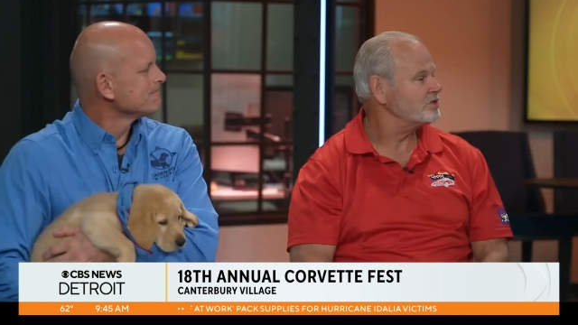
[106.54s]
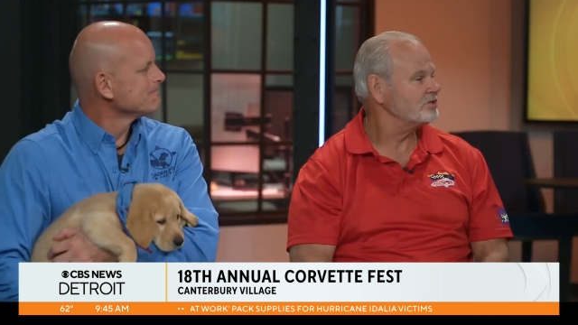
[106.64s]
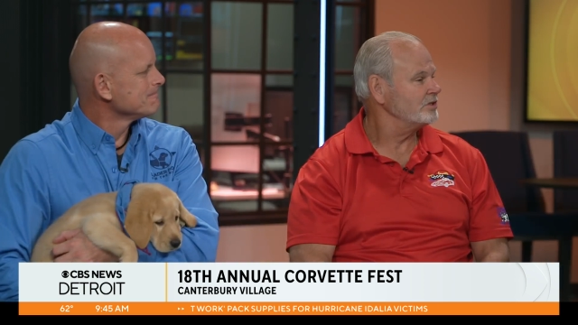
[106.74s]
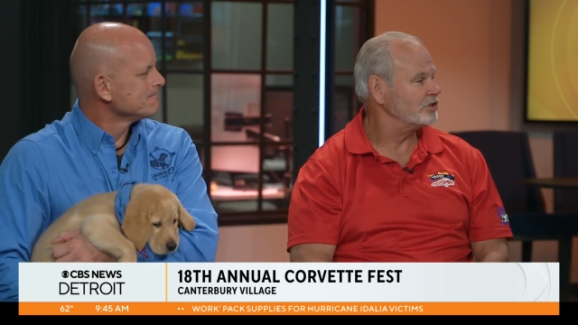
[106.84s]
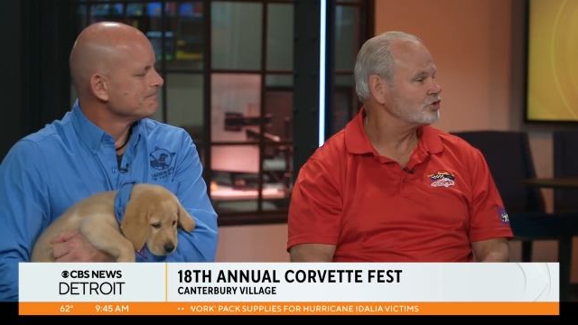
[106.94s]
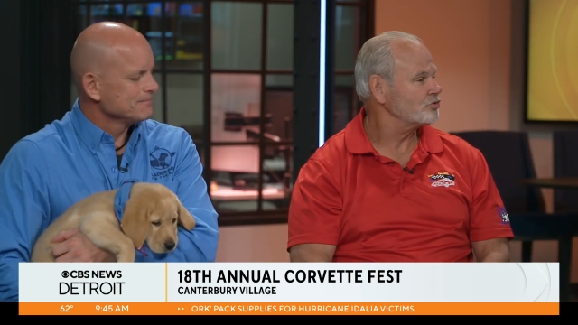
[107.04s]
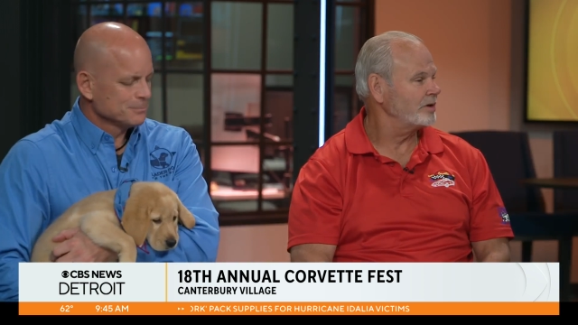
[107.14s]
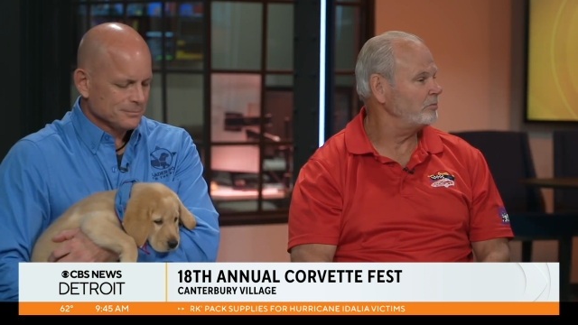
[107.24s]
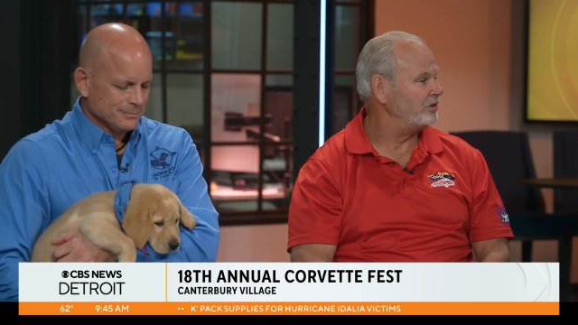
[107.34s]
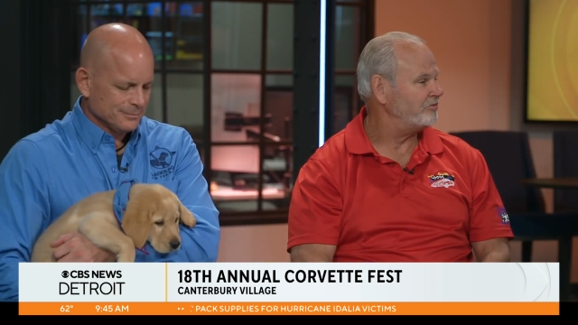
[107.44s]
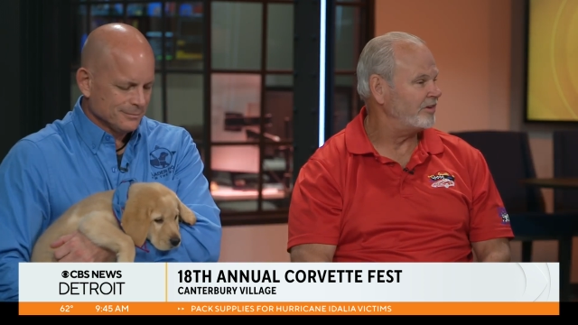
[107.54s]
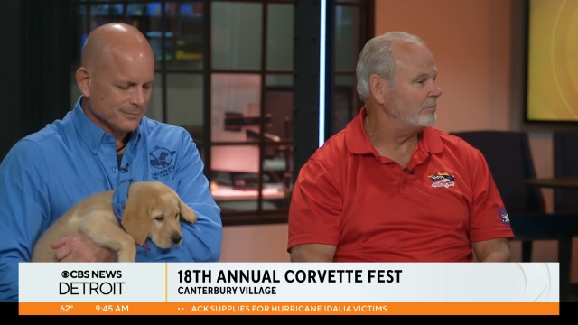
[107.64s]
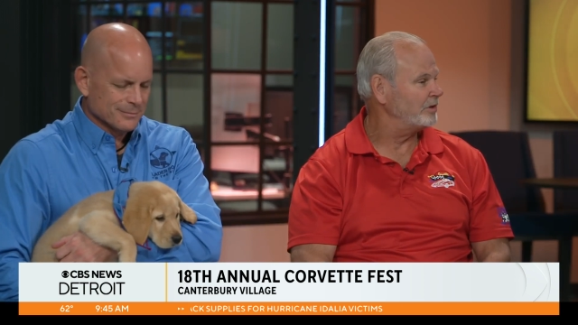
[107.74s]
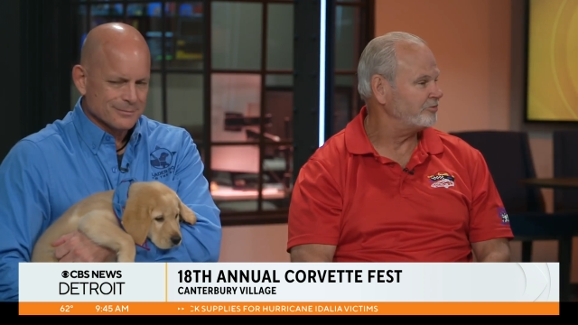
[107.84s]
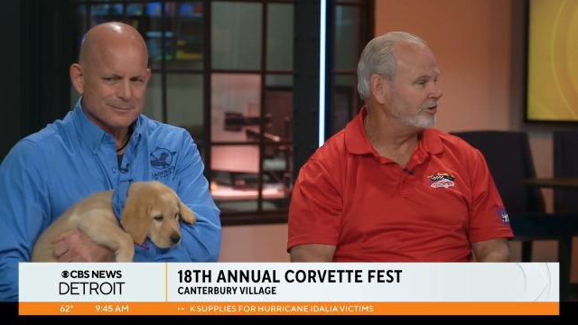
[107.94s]
Speaker 1: is an extremely
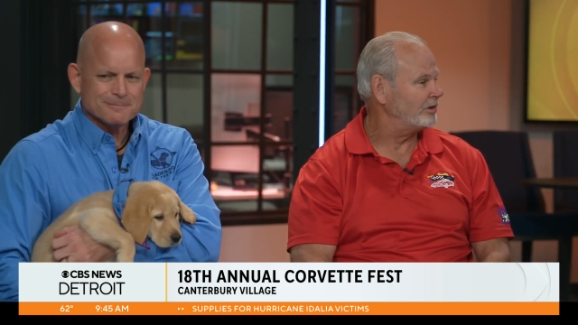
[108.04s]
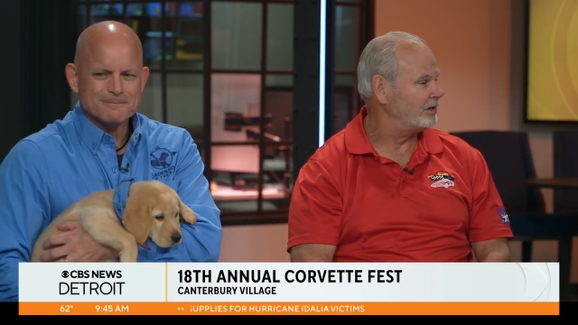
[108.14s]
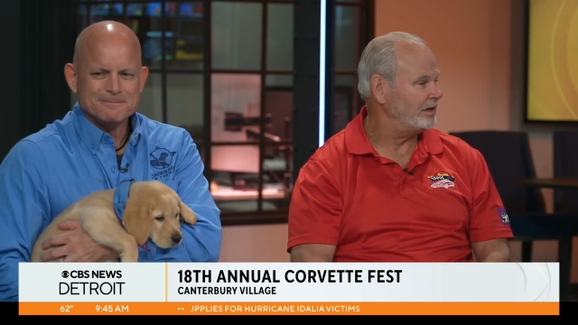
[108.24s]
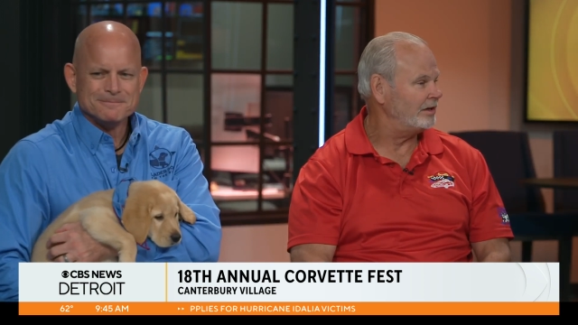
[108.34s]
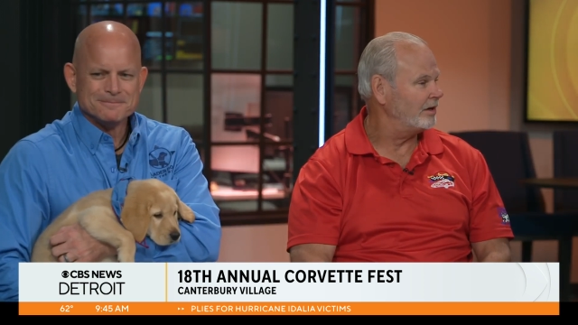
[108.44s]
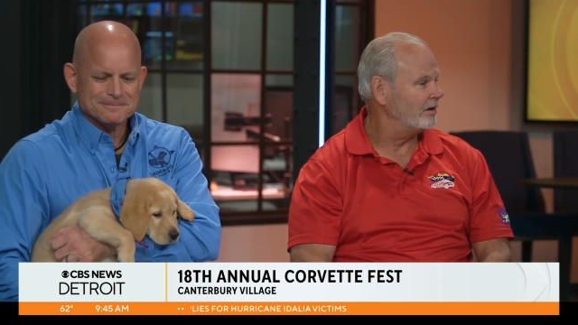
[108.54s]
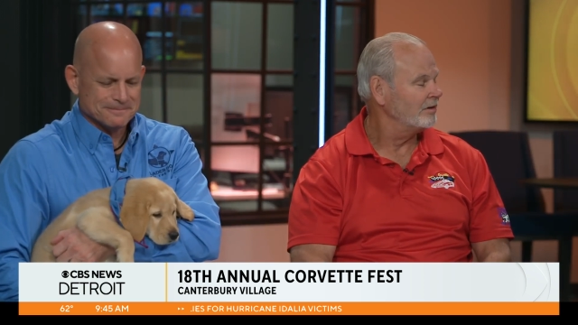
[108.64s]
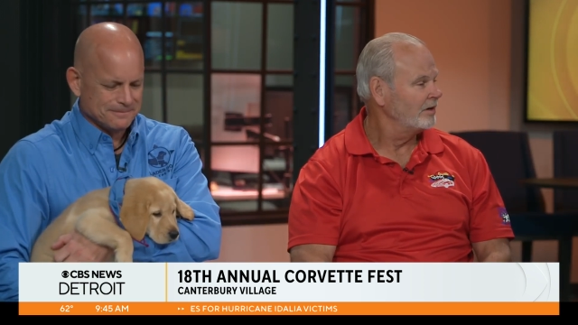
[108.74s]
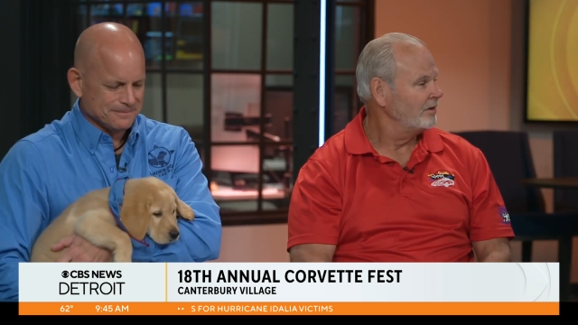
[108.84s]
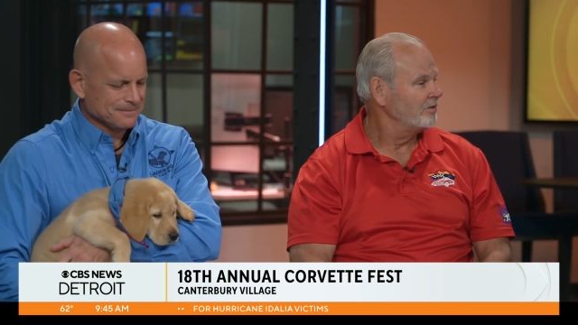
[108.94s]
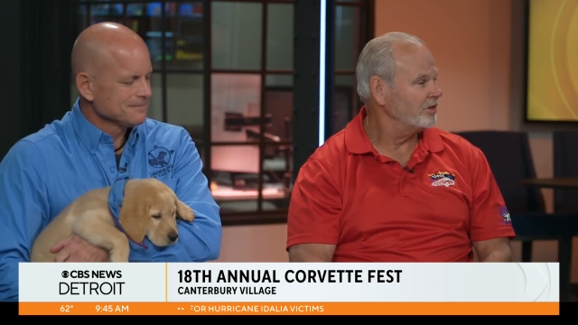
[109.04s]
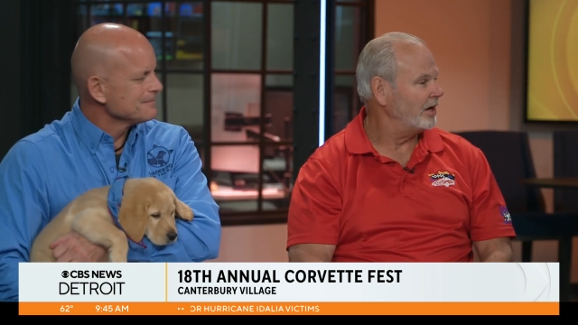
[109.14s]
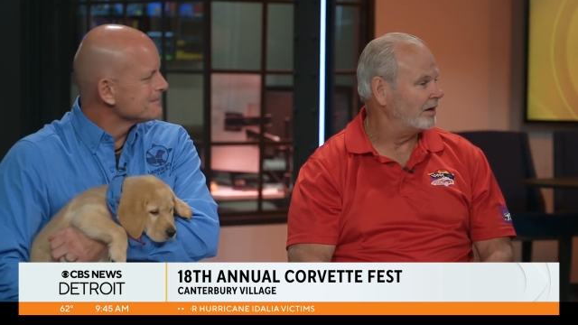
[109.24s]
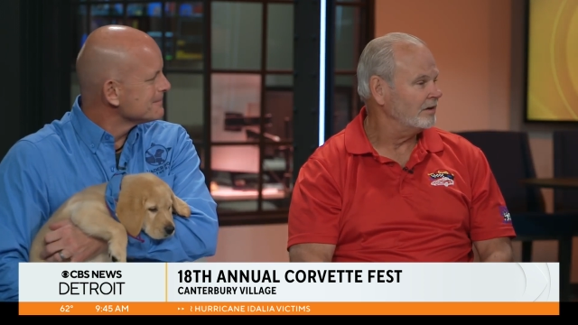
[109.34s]
family-friendly yeah. Uh, thing.